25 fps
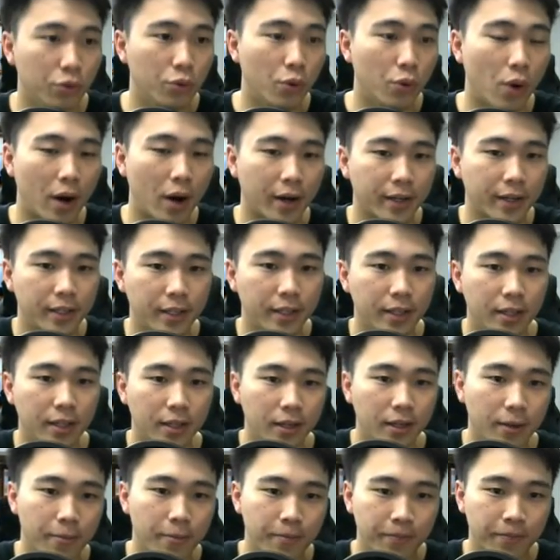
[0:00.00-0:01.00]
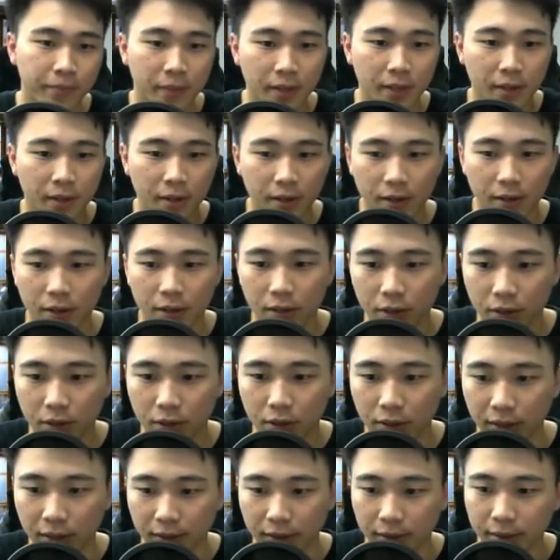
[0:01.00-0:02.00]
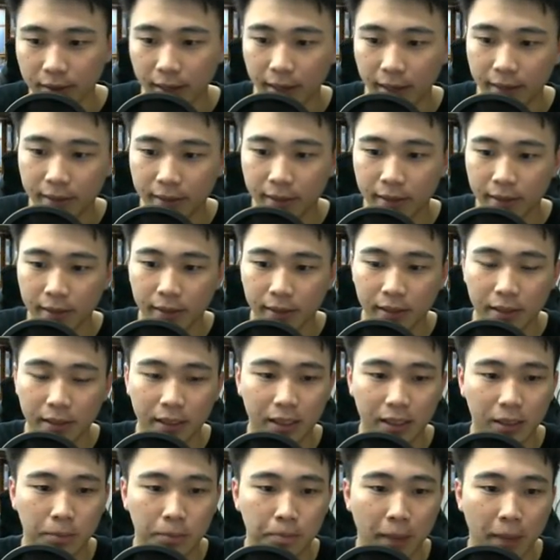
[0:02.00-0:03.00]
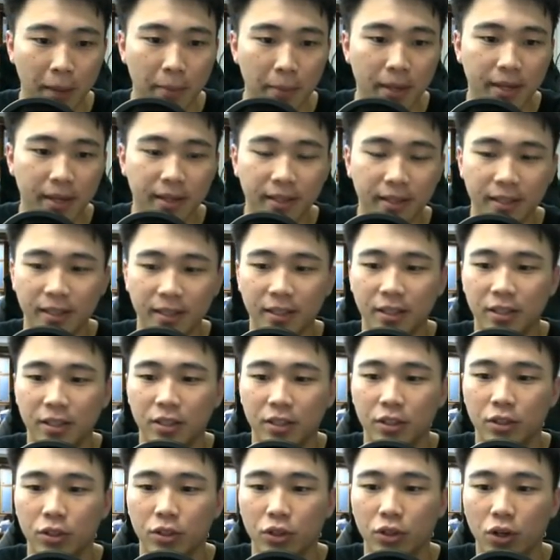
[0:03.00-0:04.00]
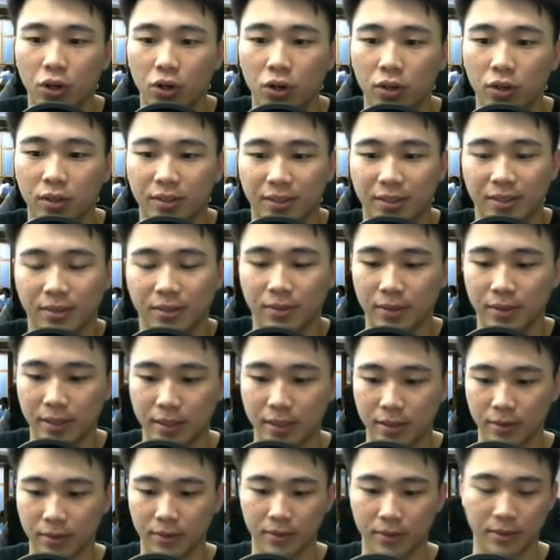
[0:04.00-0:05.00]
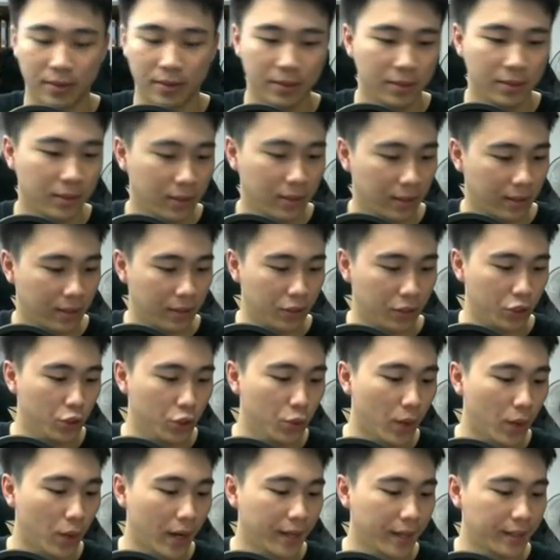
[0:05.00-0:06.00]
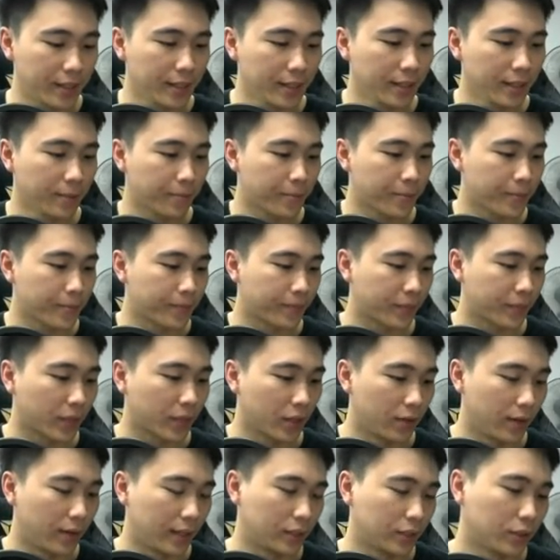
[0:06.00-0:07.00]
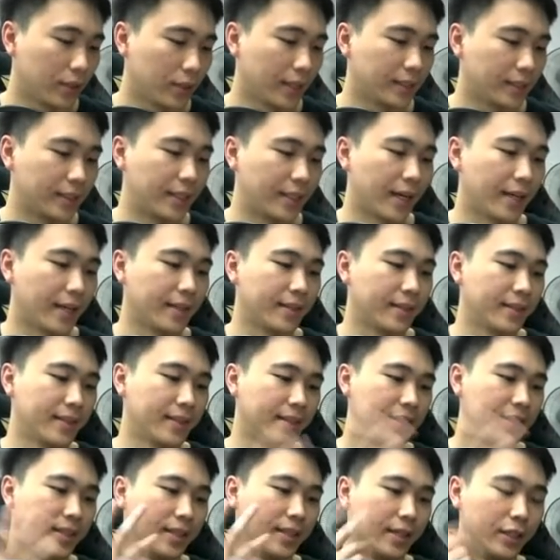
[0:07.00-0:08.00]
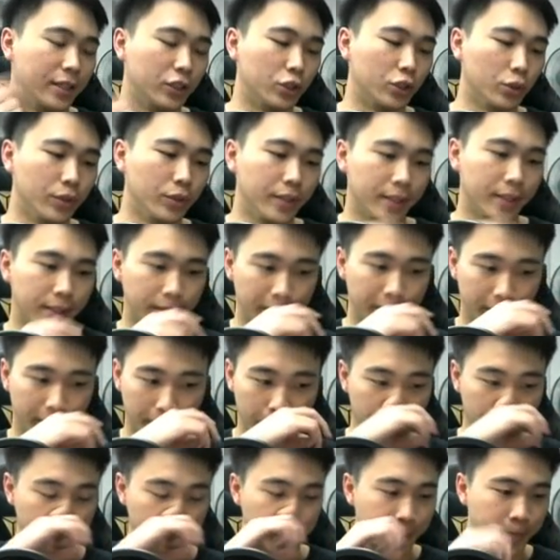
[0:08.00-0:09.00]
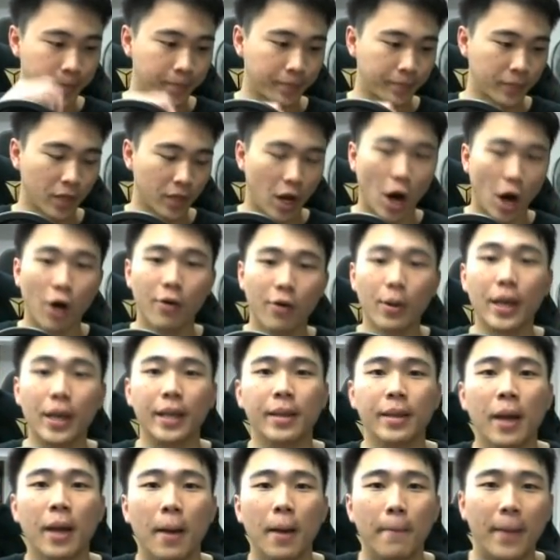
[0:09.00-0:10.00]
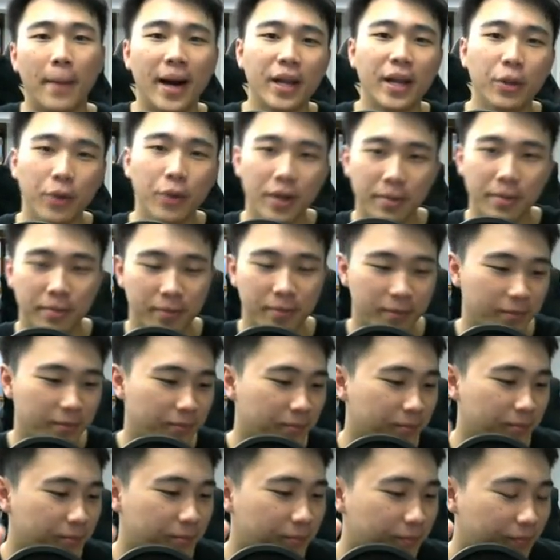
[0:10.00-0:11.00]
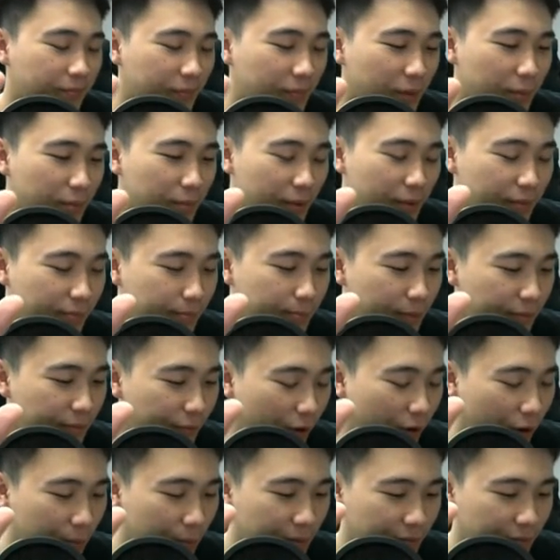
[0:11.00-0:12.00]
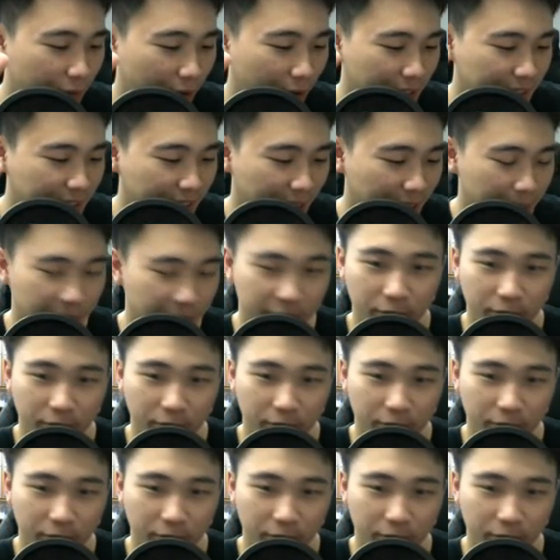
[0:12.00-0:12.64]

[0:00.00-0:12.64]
who are here can start spamming your UID. Right, so let's get into the. Oh wait, by the way, before I start,